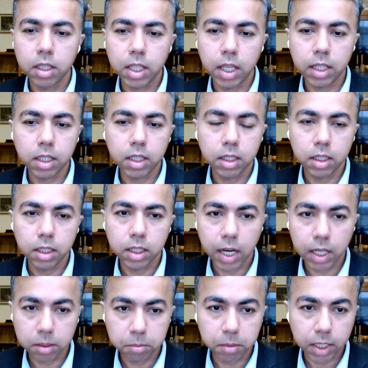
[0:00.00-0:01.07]
then
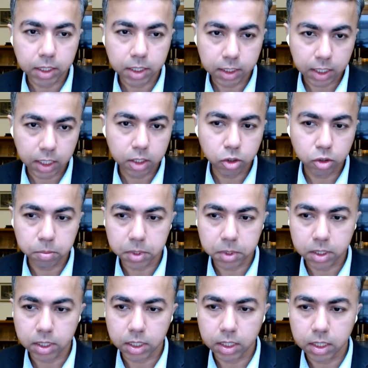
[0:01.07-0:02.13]
that might again
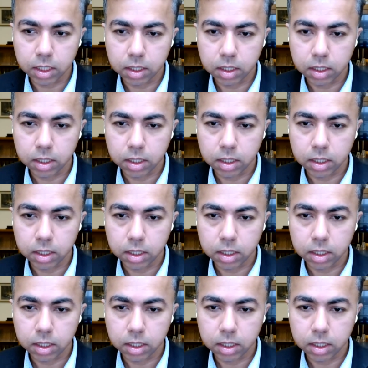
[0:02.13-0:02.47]
supersede